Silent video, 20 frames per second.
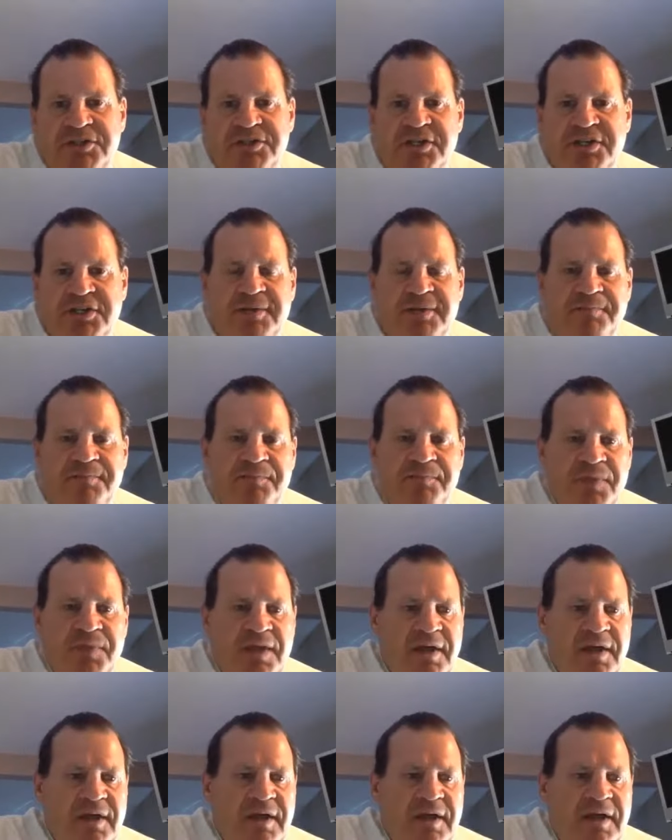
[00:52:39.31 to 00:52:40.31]
I'm
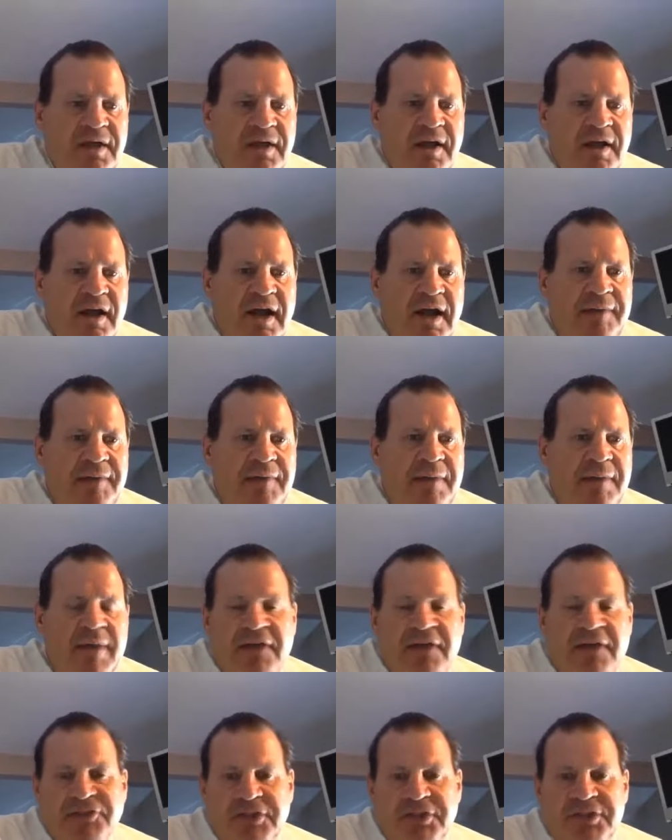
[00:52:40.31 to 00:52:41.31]

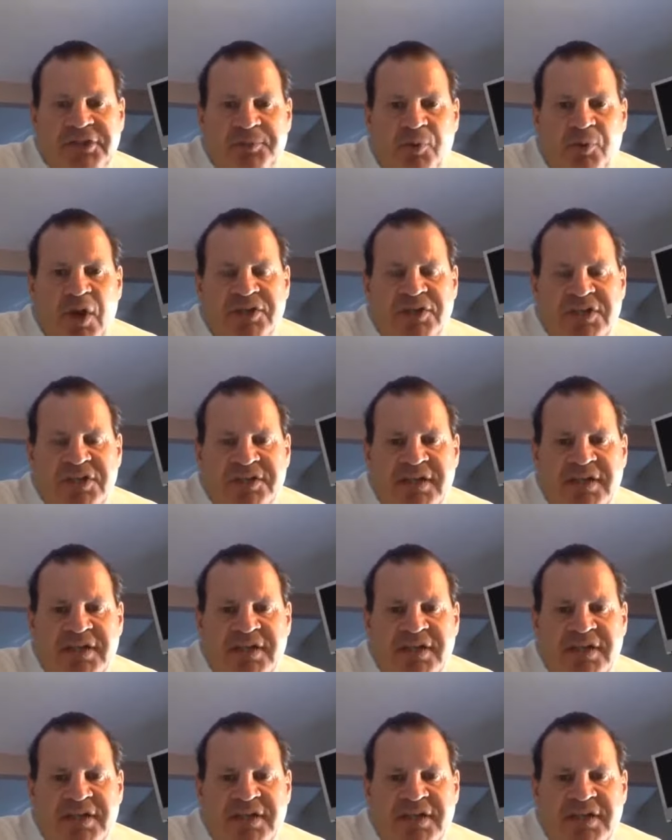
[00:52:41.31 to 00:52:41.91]
actually in the process.